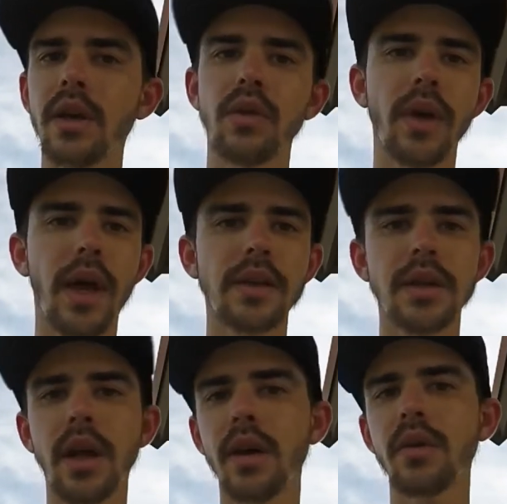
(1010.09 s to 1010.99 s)
You cast it
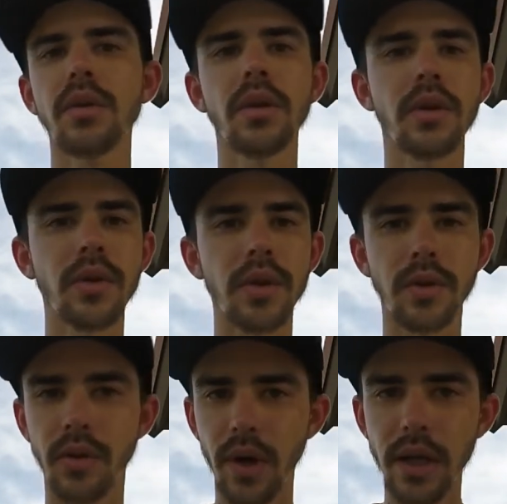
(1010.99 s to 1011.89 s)
out, you either
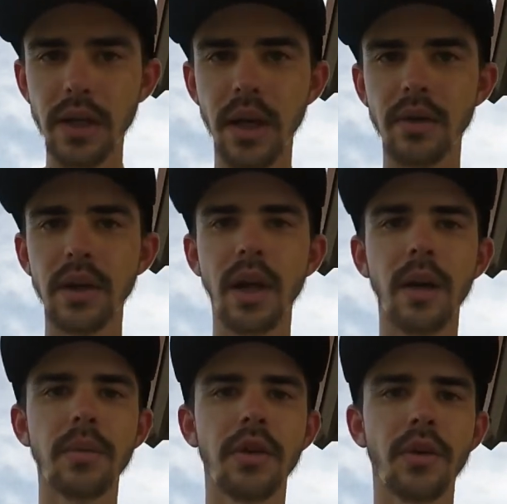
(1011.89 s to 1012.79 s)
crank it down to
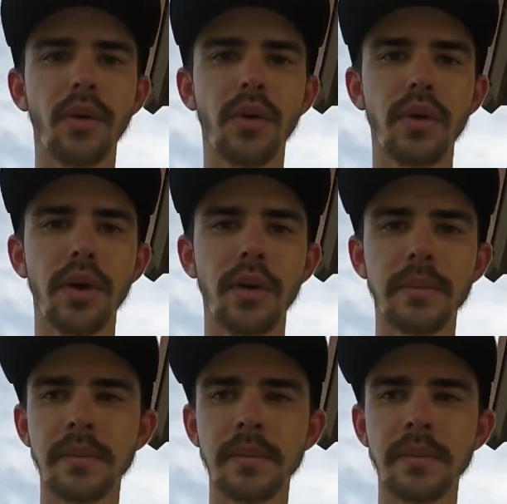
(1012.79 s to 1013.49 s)
depth, or